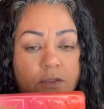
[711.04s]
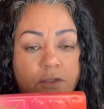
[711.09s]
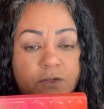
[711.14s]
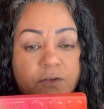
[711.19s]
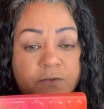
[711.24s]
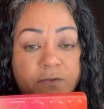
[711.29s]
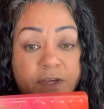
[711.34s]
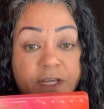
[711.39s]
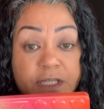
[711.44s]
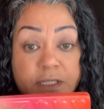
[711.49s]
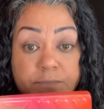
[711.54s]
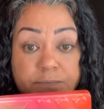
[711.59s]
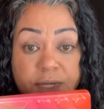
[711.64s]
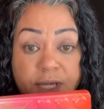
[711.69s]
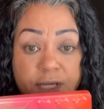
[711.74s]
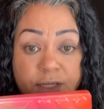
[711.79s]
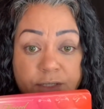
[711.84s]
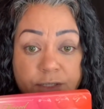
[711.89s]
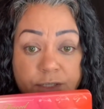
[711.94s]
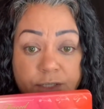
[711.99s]
Faced
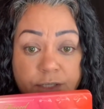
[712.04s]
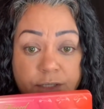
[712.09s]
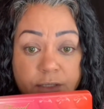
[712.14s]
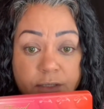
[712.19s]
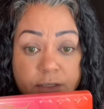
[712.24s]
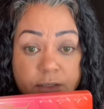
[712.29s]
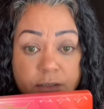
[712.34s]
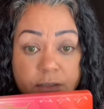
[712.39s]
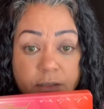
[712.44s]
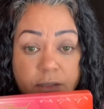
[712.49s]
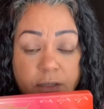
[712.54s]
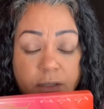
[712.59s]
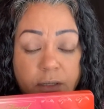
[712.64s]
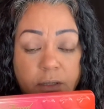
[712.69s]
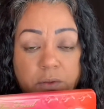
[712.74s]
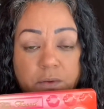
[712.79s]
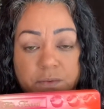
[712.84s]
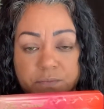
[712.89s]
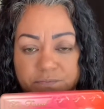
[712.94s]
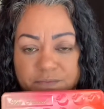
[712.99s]
Peach.
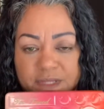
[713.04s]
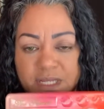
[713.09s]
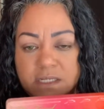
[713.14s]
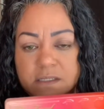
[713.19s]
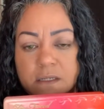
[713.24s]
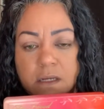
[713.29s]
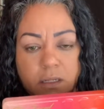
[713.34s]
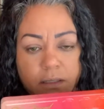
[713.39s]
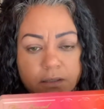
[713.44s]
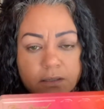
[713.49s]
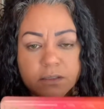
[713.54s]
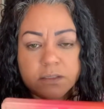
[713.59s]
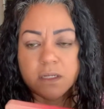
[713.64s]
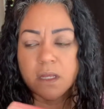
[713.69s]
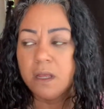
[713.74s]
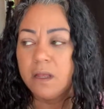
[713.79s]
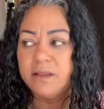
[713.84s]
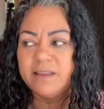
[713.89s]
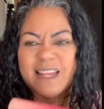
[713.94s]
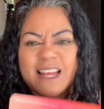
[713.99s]
Oh, these colors,
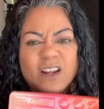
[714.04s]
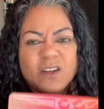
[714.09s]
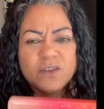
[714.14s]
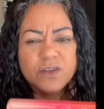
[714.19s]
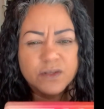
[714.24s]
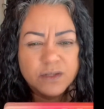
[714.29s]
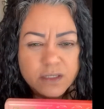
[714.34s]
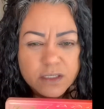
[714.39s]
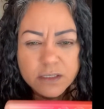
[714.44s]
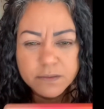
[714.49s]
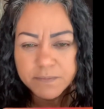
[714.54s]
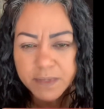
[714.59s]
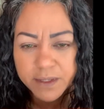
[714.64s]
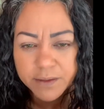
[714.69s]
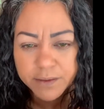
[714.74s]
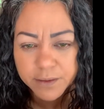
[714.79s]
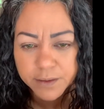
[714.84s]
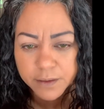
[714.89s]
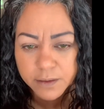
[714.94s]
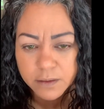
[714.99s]
not only they smell
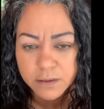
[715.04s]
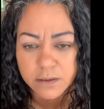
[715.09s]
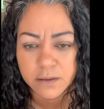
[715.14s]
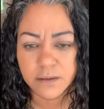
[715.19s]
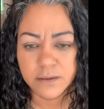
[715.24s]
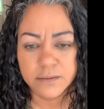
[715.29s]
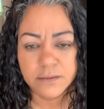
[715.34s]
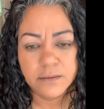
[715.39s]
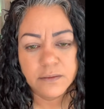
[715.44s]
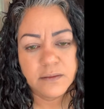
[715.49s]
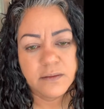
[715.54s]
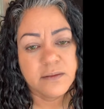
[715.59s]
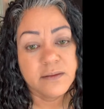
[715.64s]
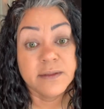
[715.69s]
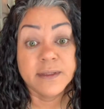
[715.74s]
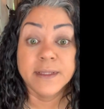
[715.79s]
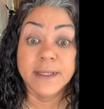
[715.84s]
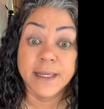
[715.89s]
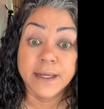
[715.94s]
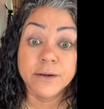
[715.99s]
good,
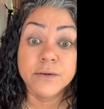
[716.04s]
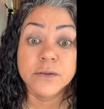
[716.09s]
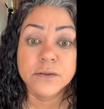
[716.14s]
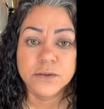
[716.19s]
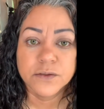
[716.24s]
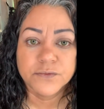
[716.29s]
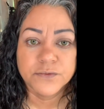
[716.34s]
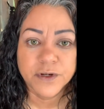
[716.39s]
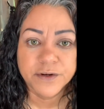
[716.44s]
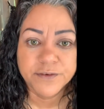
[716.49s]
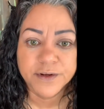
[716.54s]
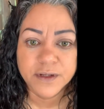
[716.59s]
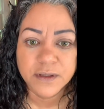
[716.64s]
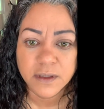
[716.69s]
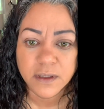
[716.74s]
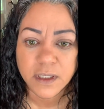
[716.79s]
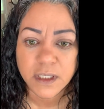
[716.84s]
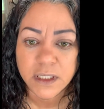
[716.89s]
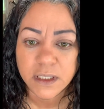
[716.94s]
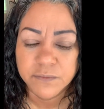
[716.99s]
they also very
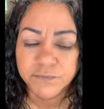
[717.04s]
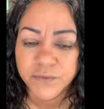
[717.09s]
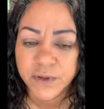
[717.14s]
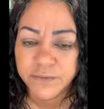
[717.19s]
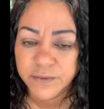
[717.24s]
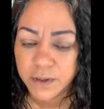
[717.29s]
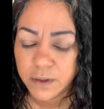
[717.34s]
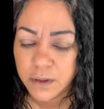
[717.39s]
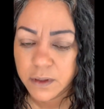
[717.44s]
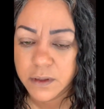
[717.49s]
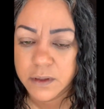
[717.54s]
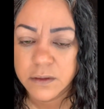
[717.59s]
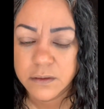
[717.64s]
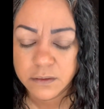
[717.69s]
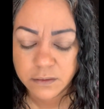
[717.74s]
good.